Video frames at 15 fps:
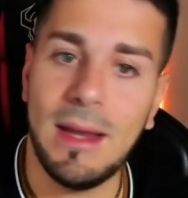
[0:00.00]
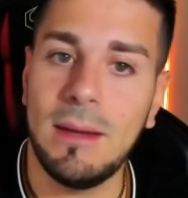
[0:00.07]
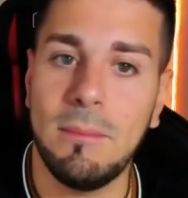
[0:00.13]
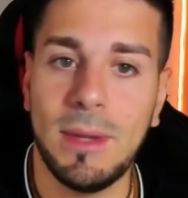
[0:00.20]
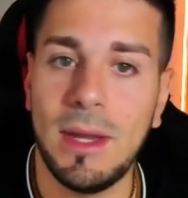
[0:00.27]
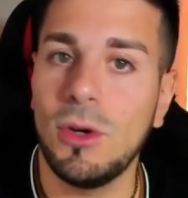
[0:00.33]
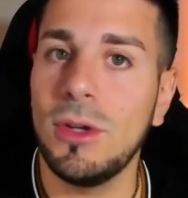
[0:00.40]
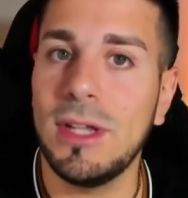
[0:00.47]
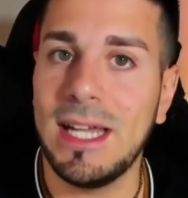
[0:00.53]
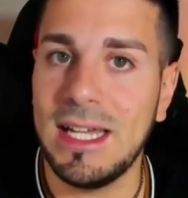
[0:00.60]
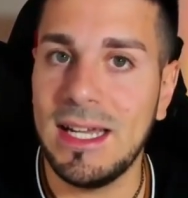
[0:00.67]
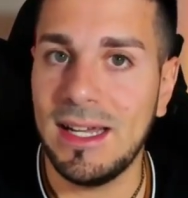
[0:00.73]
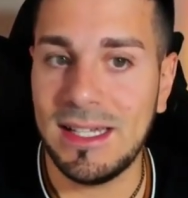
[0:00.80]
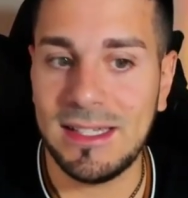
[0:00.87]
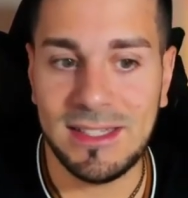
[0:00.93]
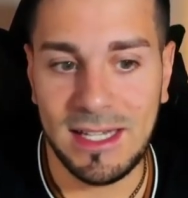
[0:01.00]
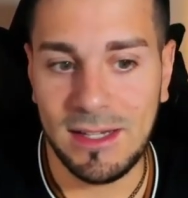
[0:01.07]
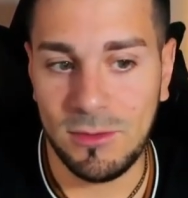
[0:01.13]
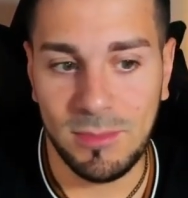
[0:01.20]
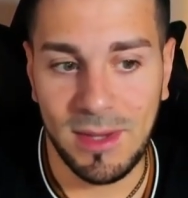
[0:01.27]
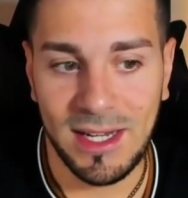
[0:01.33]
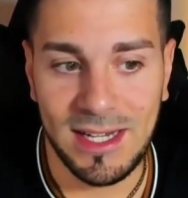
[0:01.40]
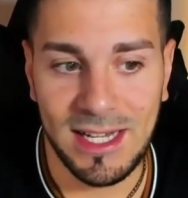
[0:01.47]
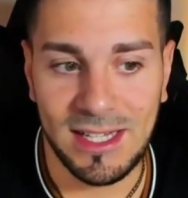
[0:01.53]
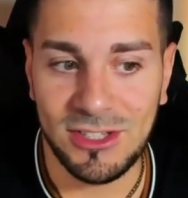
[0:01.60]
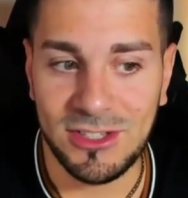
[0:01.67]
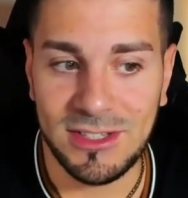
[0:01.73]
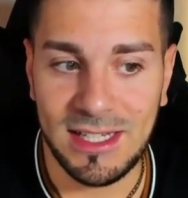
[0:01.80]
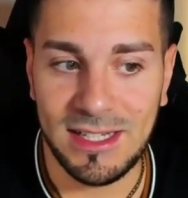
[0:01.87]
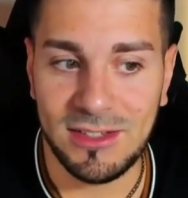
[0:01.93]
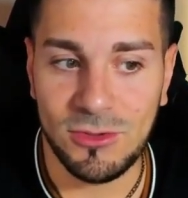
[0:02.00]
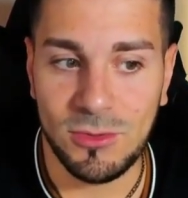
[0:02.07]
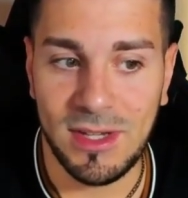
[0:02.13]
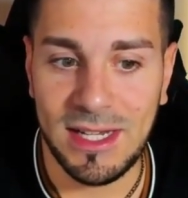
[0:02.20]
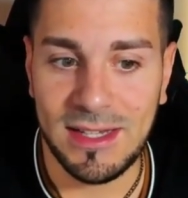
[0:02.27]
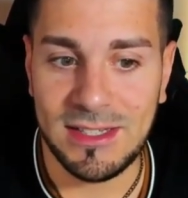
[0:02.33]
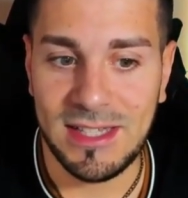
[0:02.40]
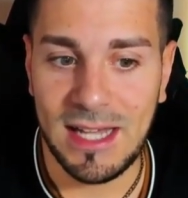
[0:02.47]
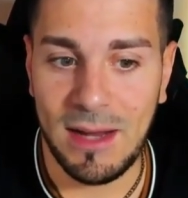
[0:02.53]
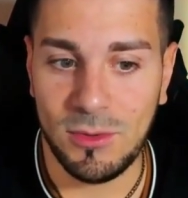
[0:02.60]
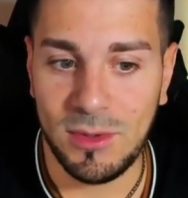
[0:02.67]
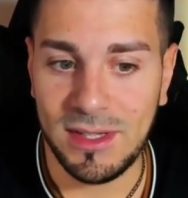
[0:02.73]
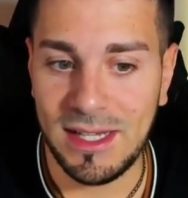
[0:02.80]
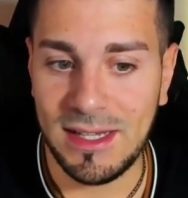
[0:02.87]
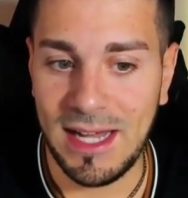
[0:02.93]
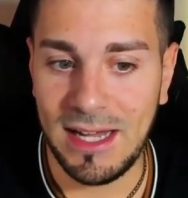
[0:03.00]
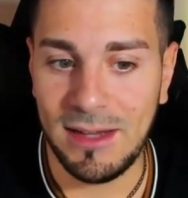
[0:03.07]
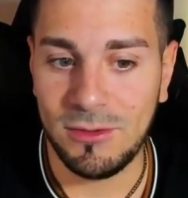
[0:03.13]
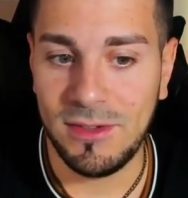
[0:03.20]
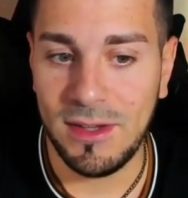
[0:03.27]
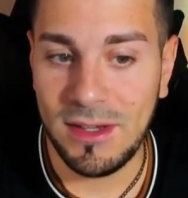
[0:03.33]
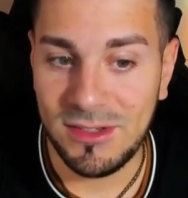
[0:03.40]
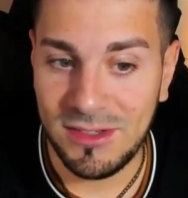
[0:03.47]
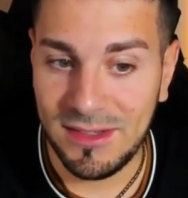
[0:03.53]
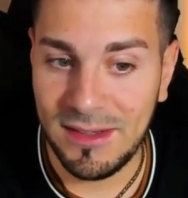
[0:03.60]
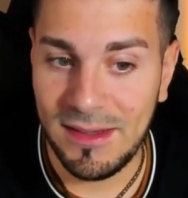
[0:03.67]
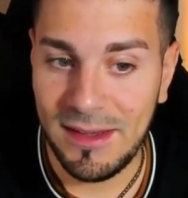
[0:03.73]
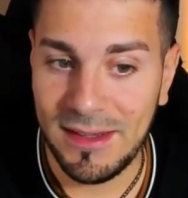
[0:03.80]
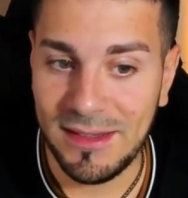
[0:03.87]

Because here, instead of playing h6, we can start with the knight first.